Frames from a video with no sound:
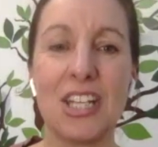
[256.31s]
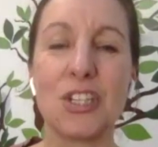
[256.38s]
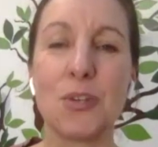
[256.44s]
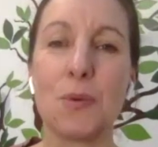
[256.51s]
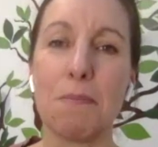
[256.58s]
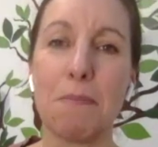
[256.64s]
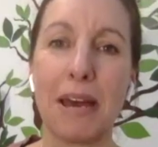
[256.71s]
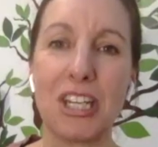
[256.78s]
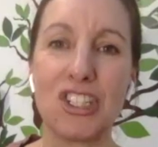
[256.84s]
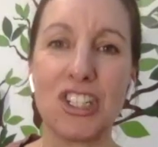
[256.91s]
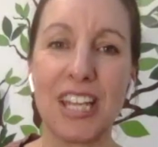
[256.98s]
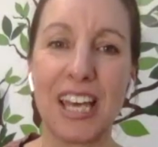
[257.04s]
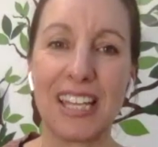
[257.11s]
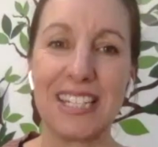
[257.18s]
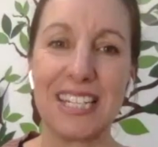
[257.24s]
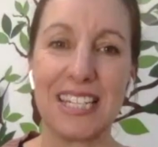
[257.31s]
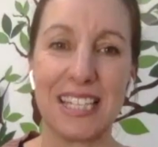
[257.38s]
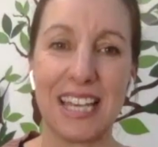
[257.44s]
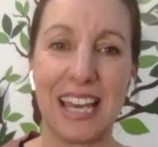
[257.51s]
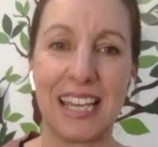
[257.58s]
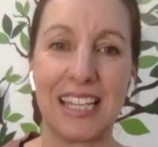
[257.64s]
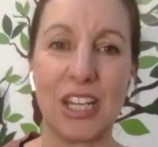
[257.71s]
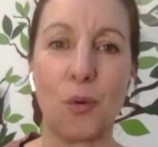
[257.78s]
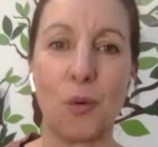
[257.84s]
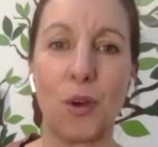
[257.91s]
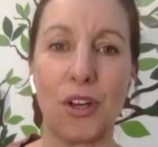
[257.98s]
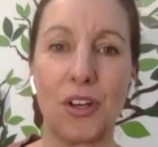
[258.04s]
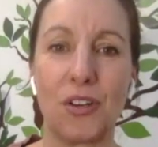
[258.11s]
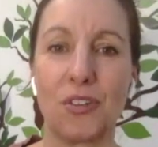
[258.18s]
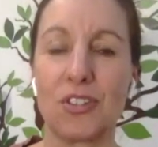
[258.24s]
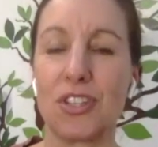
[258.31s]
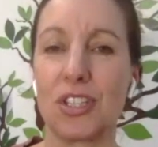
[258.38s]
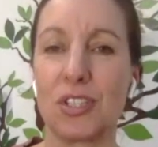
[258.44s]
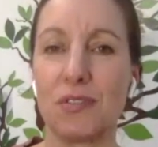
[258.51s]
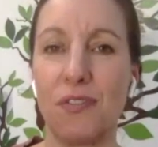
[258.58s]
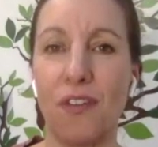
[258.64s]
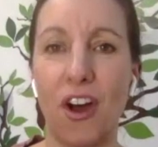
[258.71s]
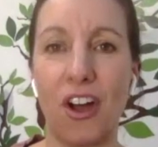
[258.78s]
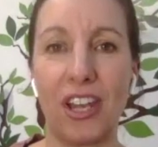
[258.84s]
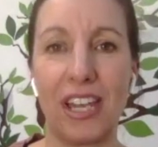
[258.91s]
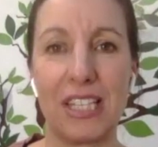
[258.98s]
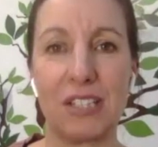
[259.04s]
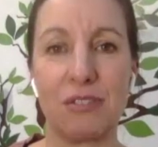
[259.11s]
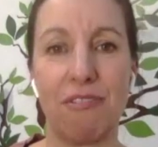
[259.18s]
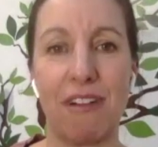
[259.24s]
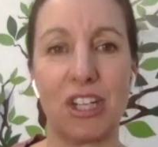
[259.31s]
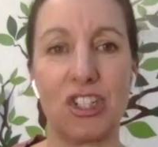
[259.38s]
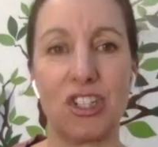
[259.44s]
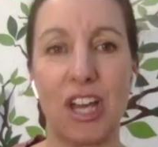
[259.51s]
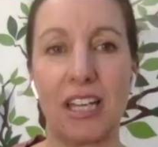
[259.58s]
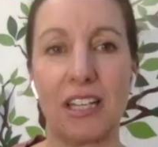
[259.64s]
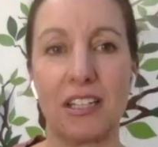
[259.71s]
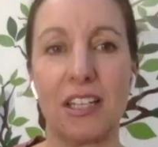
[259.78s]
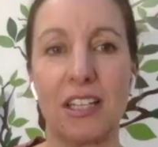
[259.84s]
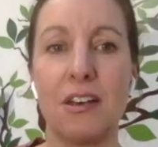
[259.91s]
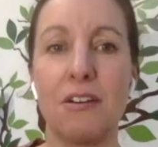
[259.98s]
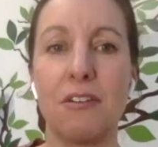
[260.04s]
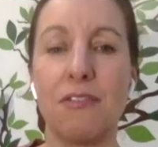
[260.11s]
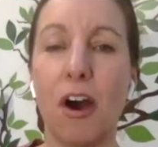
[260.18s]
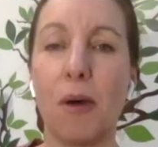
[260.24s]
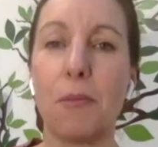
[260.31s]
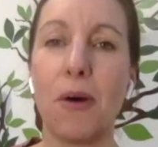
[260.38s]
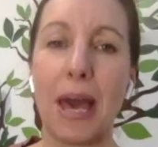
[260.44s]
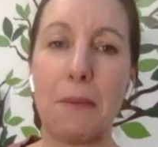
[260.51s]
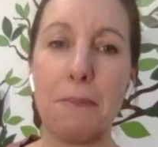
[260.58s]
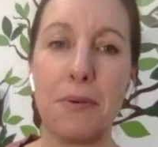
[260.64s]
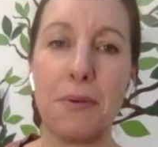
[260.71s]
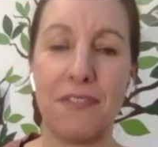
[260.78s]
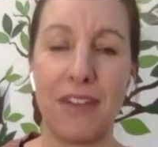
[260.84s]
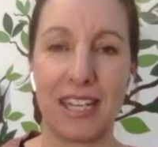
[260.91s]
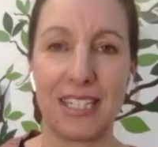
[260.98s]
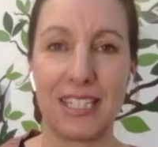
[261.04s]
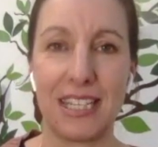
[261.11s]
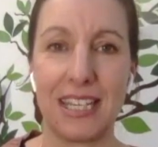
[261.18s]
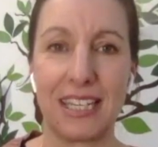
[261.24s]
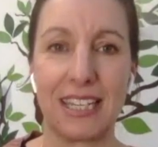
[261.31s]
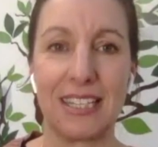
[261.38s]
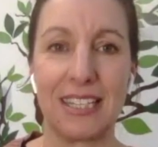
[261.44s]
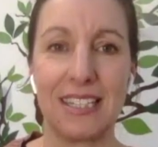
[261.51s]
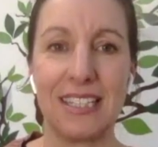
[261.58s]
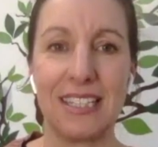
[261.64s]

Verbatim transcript: to imagine and design a world that's far less fragile, far more empathetic,